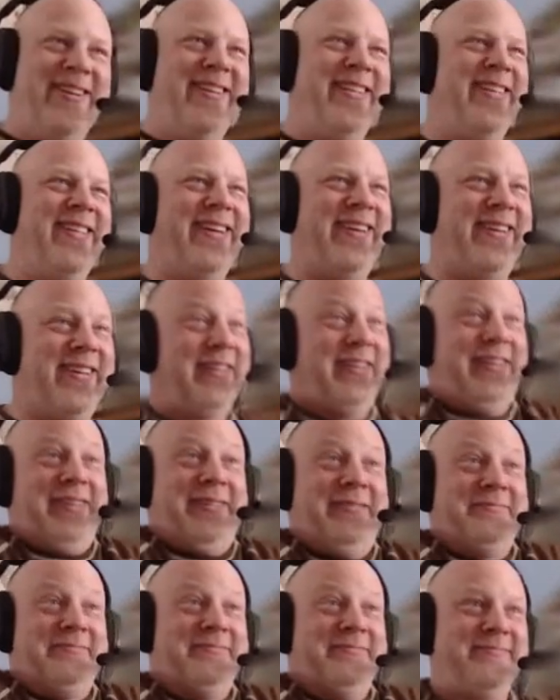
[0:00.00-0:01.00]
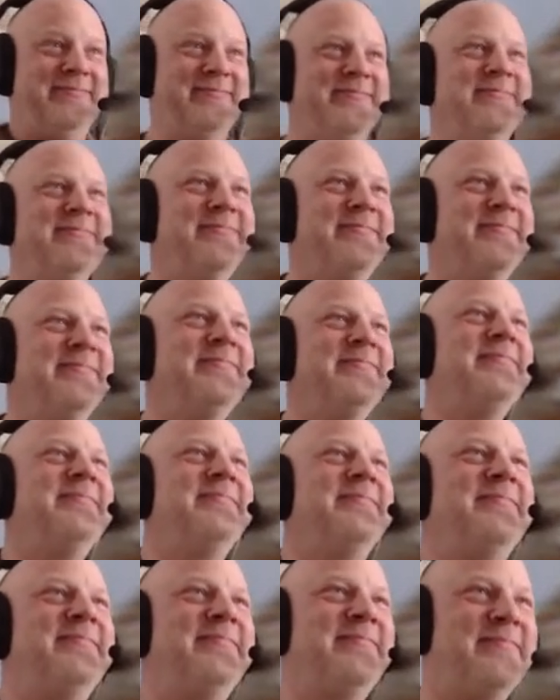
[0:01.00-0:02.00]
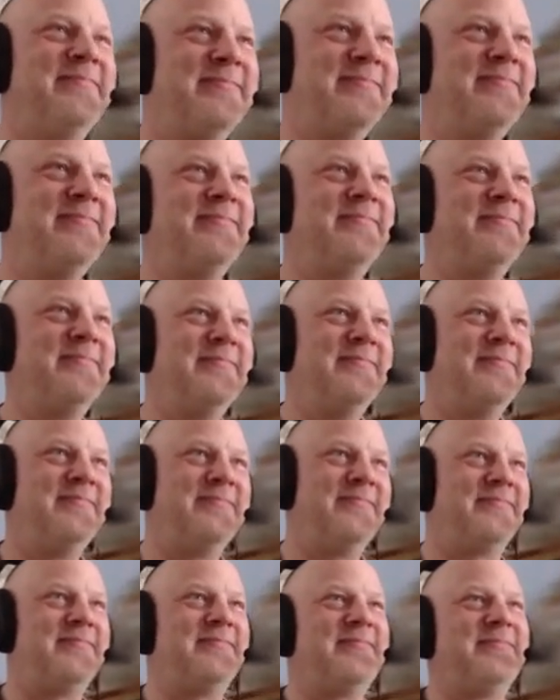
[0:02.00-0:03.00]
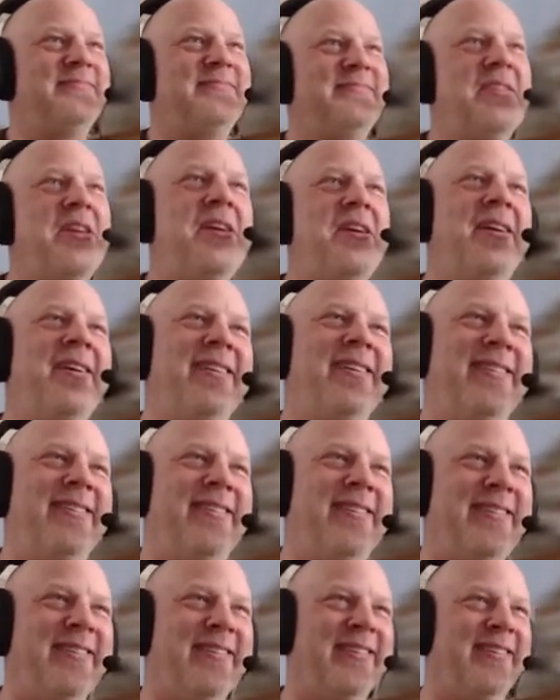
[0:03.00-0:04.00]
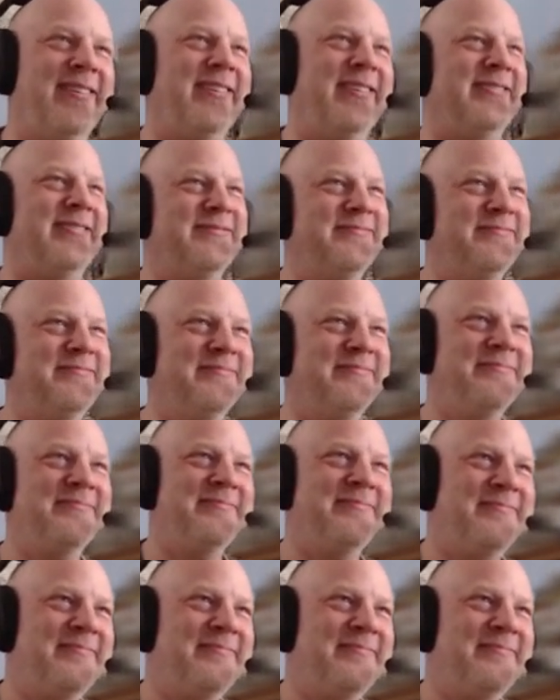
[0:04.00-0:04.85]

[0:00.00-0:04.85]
The person shown says nothing.